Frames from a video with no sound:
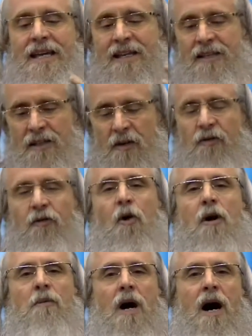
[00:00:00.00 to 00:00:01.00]
is a
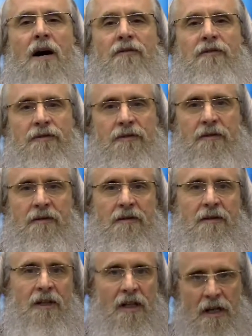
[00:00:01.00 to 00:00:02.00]
form of
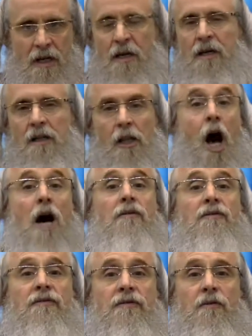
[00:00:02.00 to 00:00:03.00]

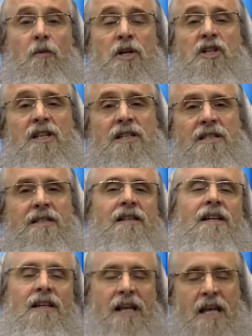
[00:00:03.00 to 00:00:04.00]
love, which is
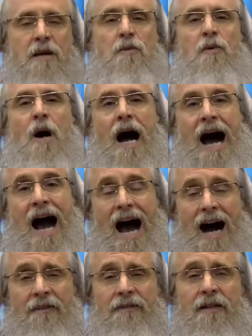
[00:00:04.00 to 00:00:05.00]
in Hebrew,
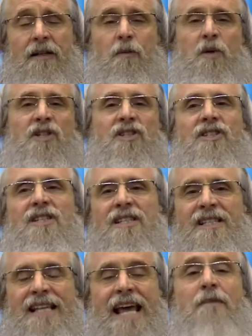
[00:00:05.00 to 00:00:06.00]
ahava, which is the
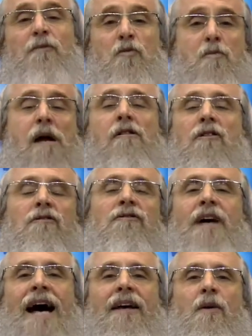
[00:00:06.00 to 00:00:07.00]
same numerical
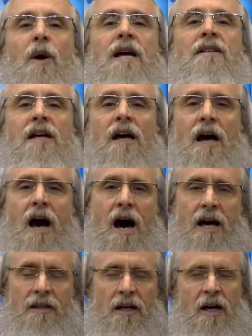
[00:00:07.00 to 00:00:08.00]
value as
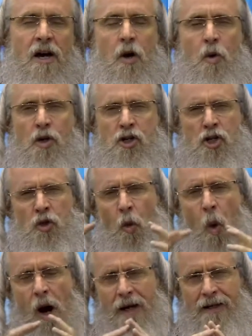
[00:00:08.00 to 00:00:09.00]
echad, which is
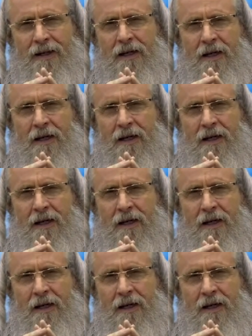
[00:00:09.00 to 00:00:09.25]
one.